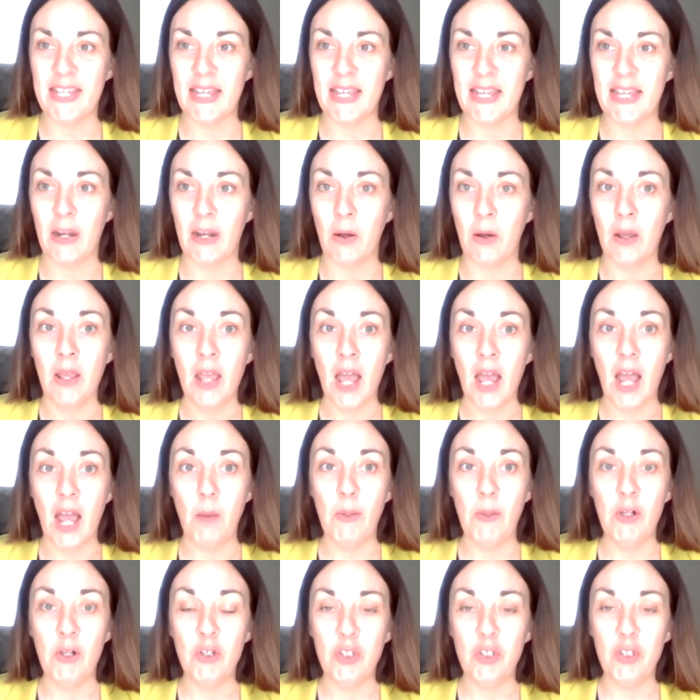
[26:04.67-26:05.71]
And I
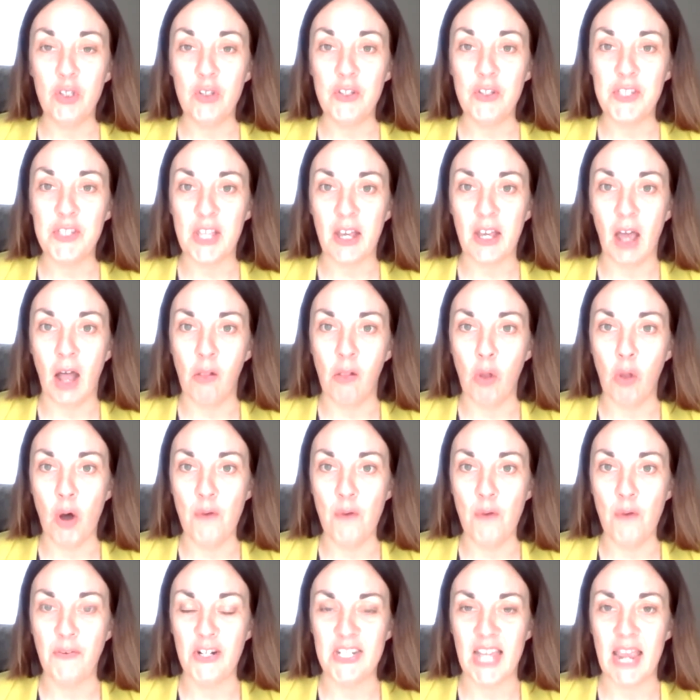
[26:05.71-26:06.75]
will use a lot of
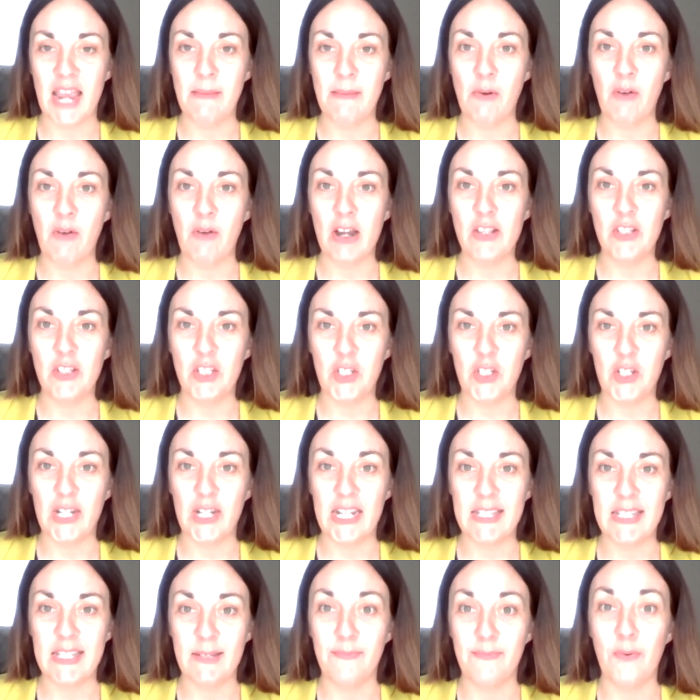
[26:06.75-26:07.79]
our time around the Q&A
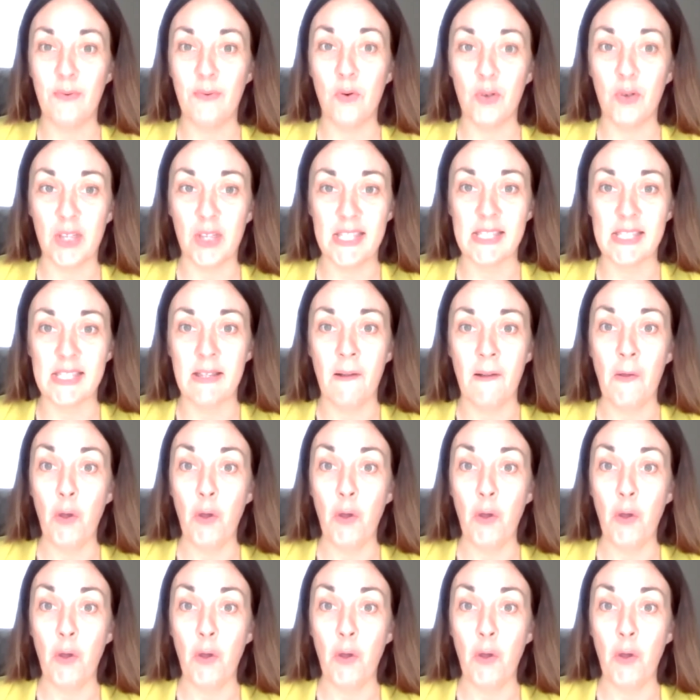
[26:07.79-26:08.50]
to focus